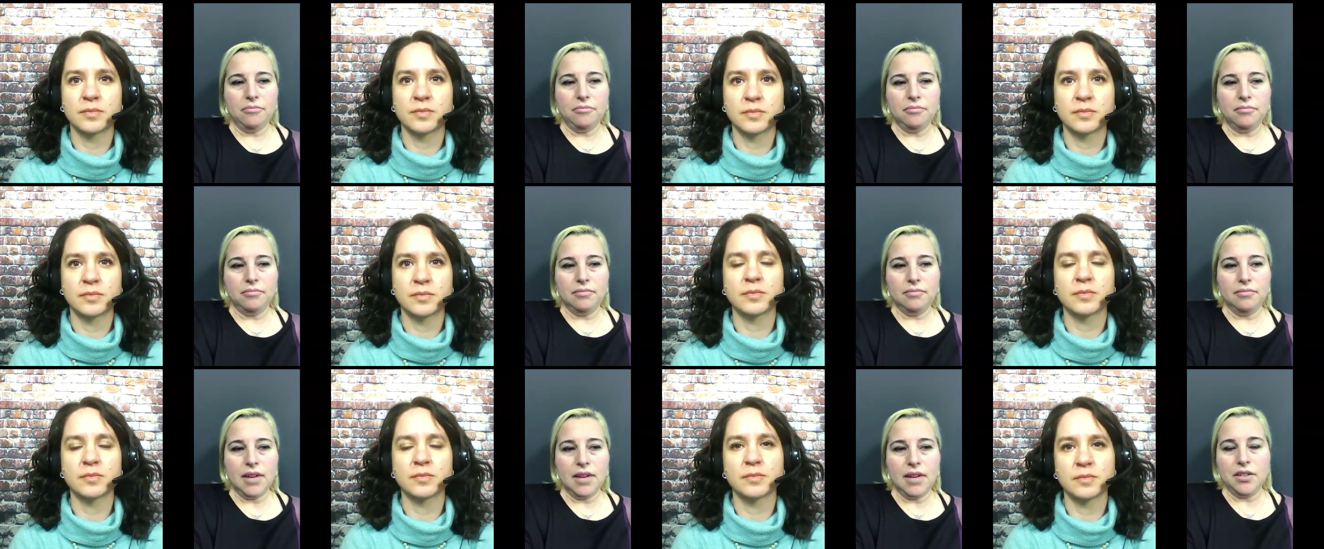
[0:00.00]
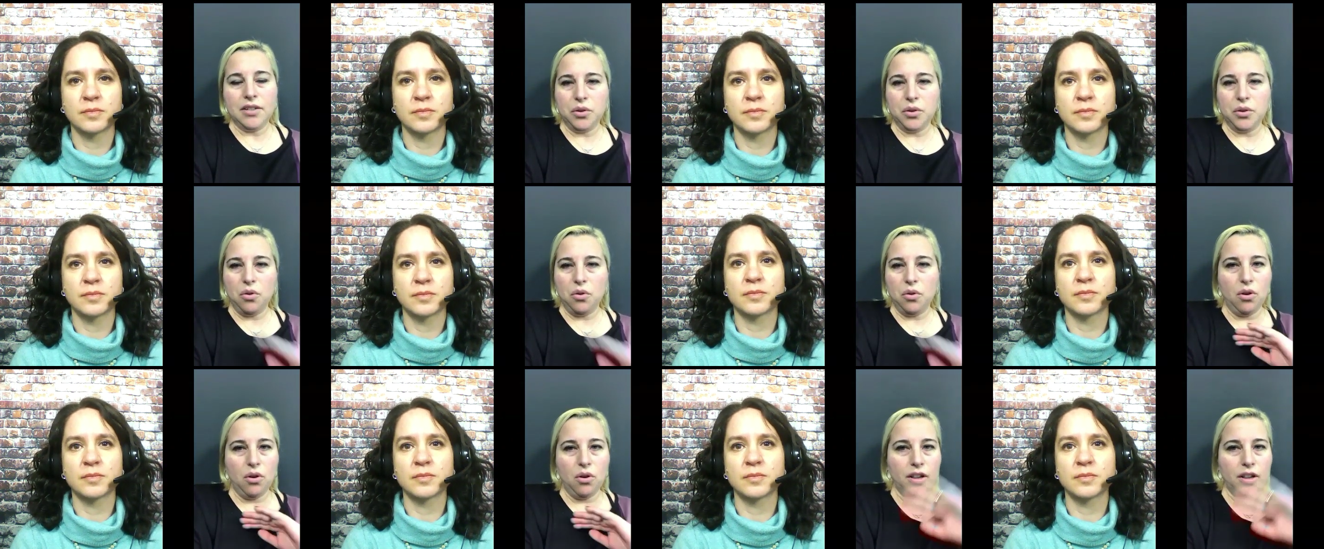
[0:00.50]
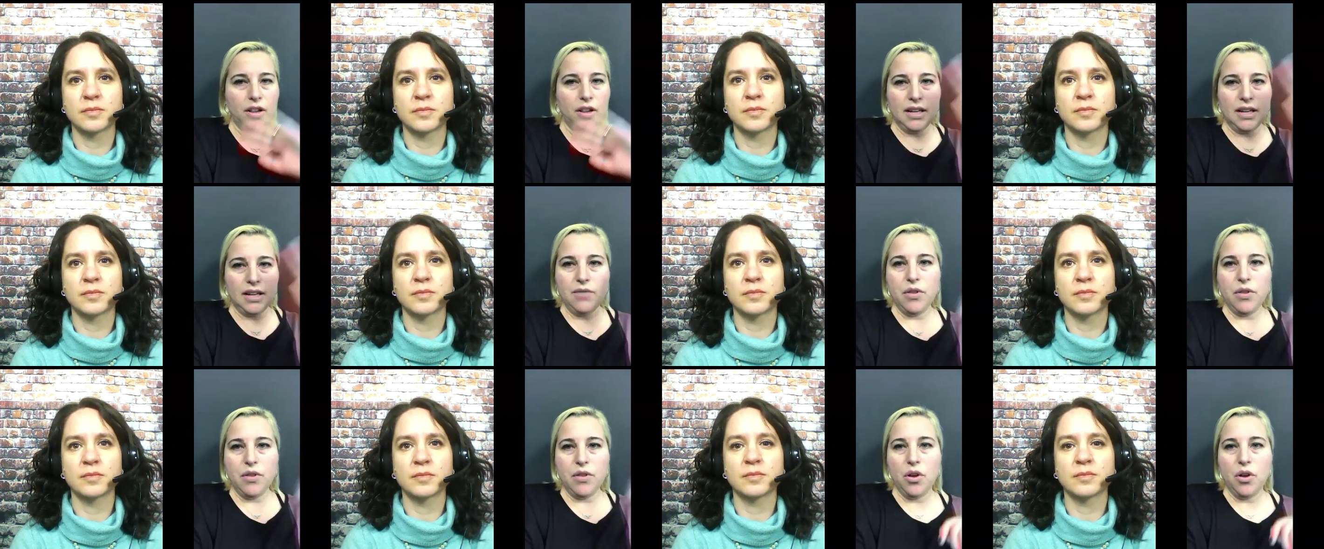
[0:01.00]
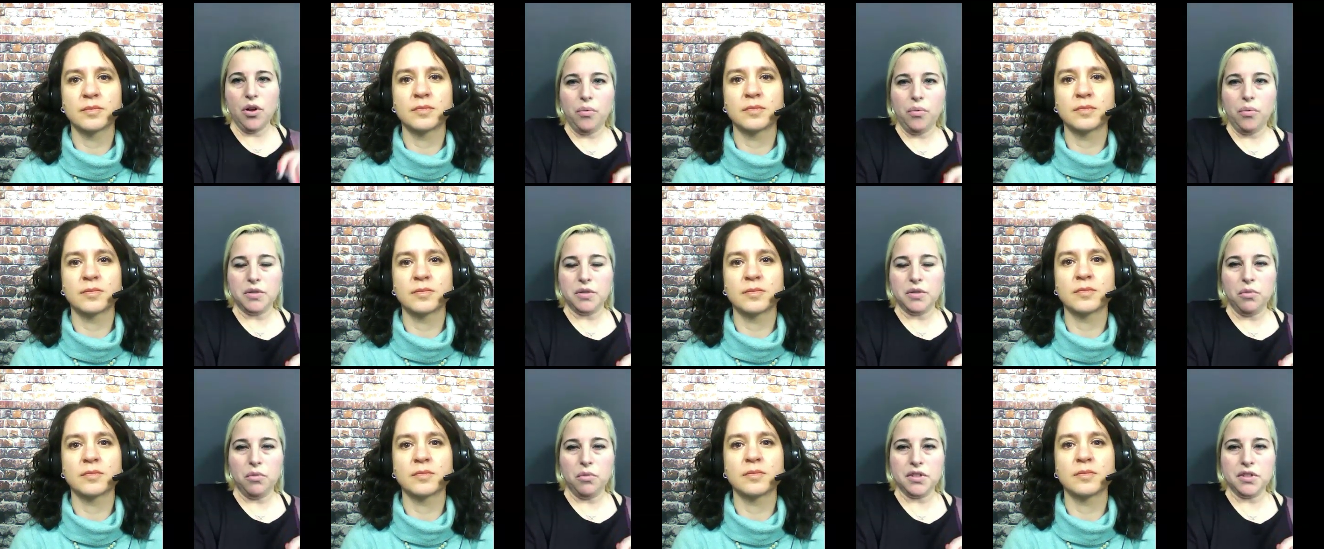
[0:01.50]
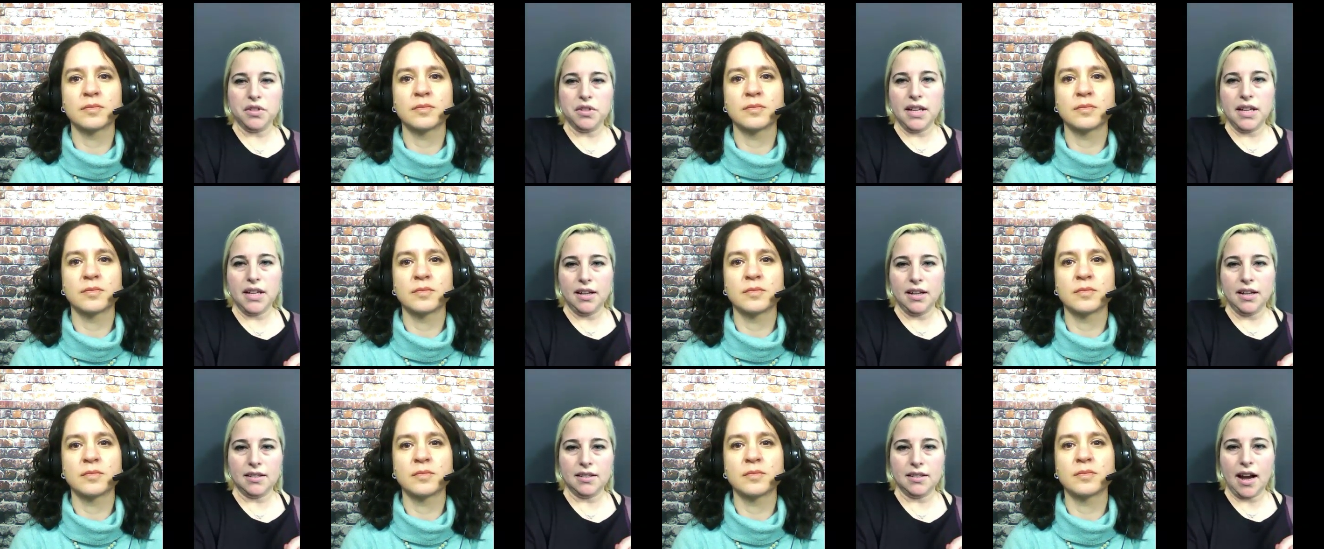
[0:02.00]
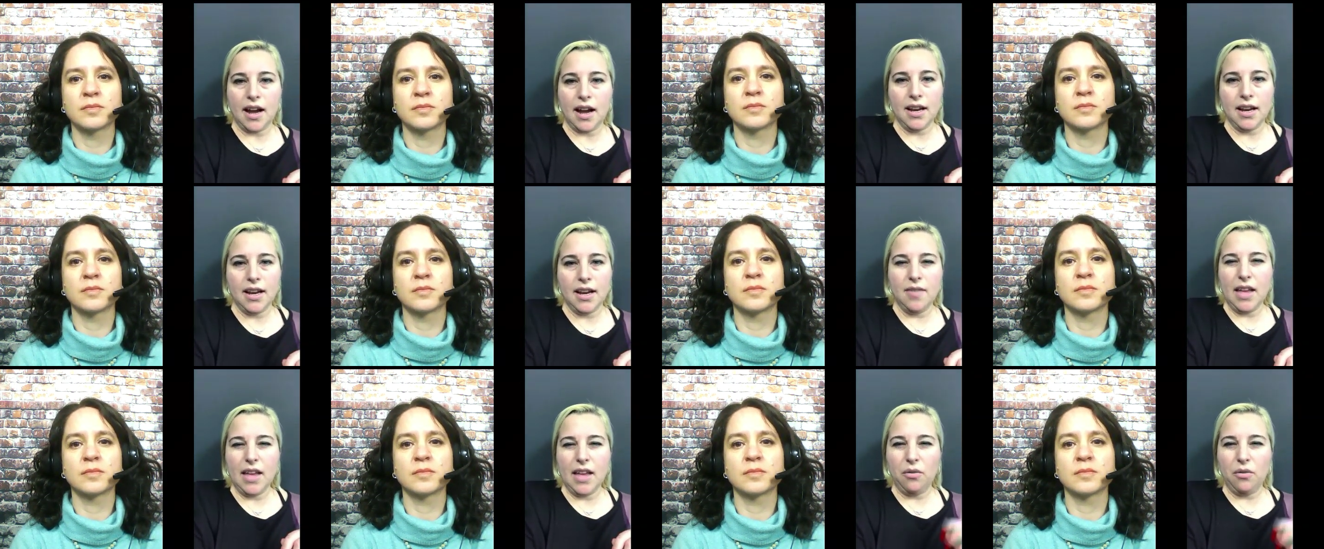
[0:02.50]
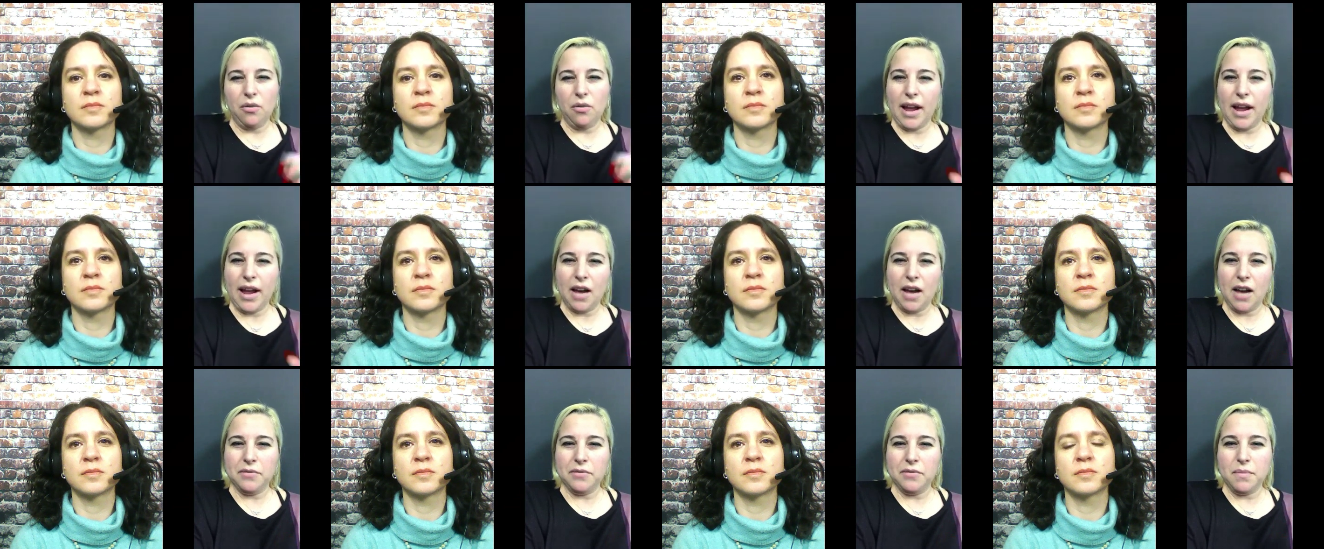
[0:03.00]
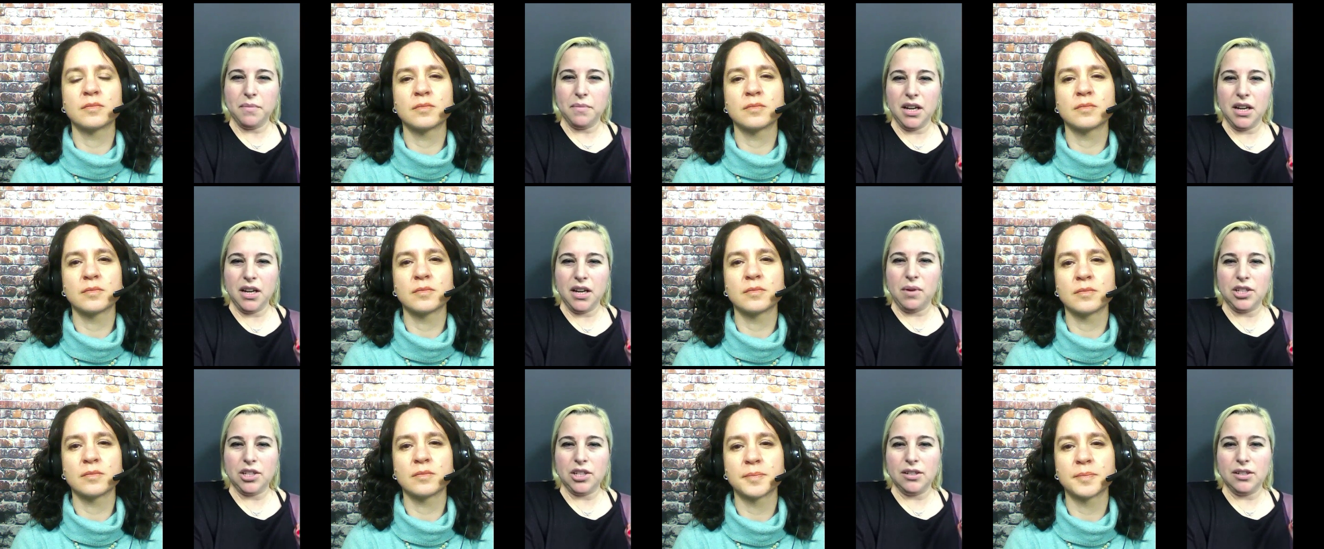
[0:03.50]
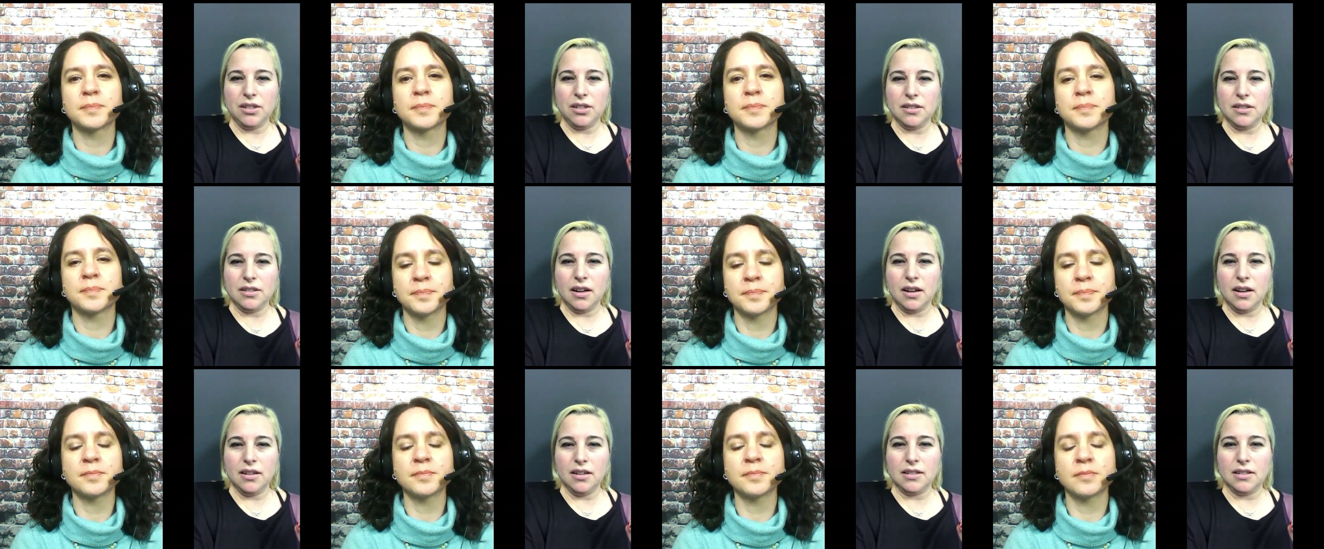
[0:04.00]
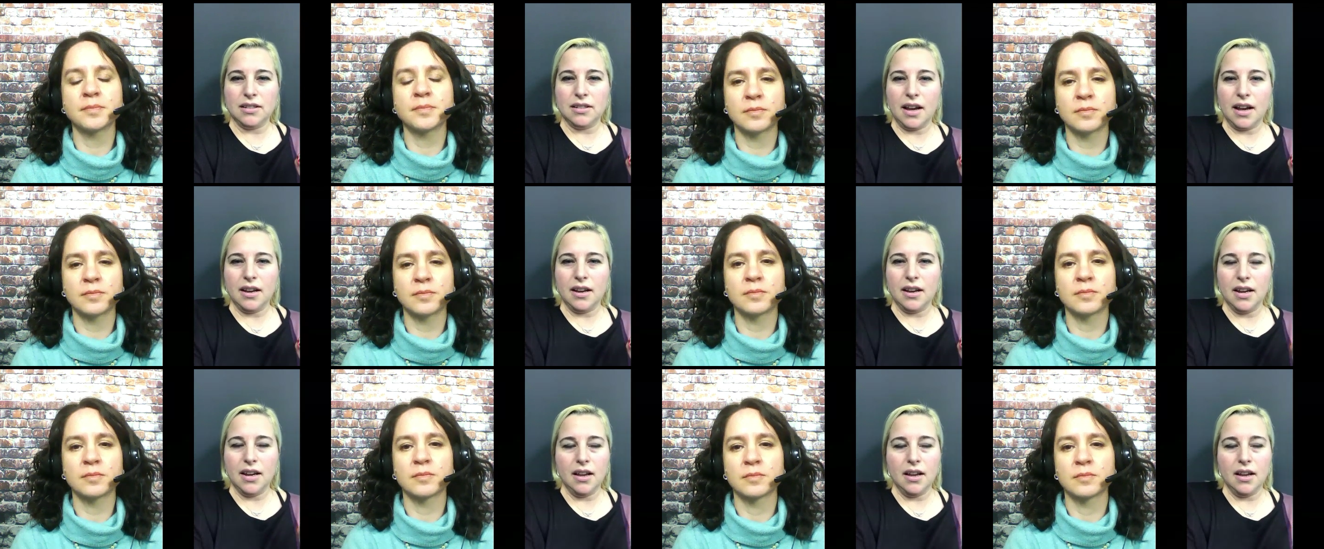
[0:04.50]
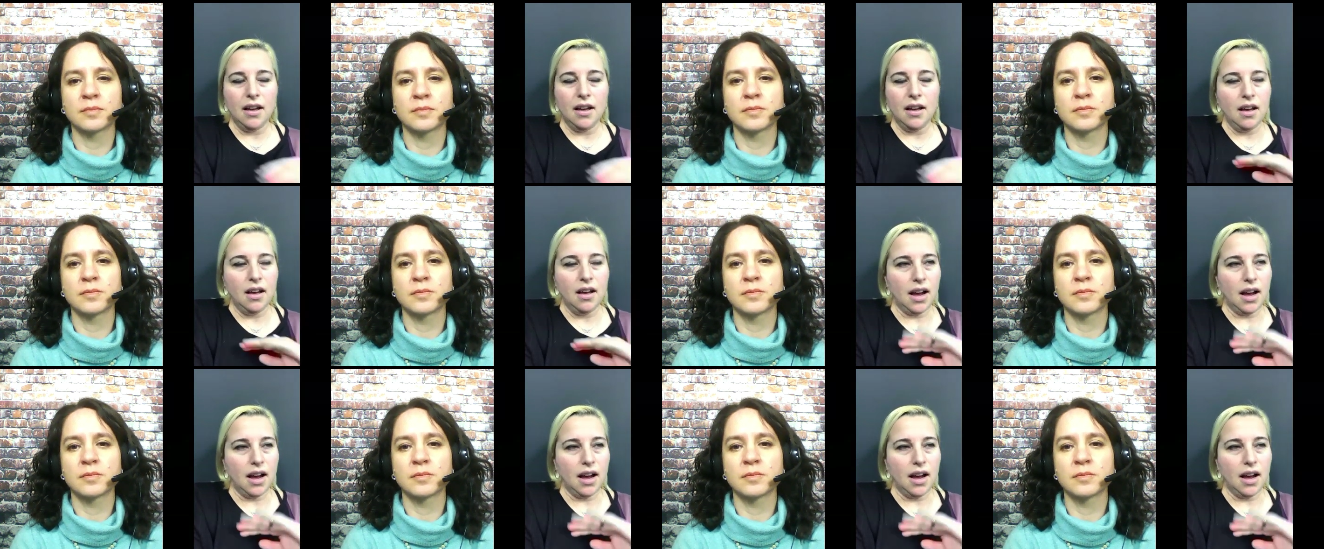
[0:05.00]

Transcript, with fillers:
Speaker 1: even though it was mostly anxiety and they don't have too many questions on anxiety, I scored high.